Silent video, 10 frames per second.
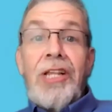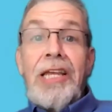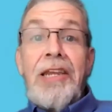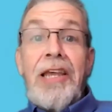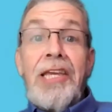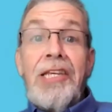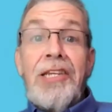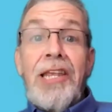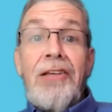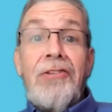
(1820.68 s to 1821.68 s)
Nike
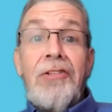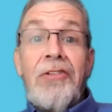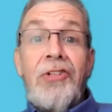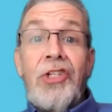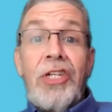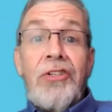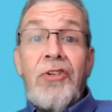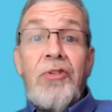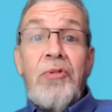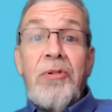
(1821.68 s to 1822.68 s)
tells us, just
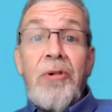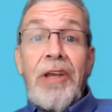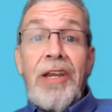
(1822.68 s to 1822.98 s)
do it, right?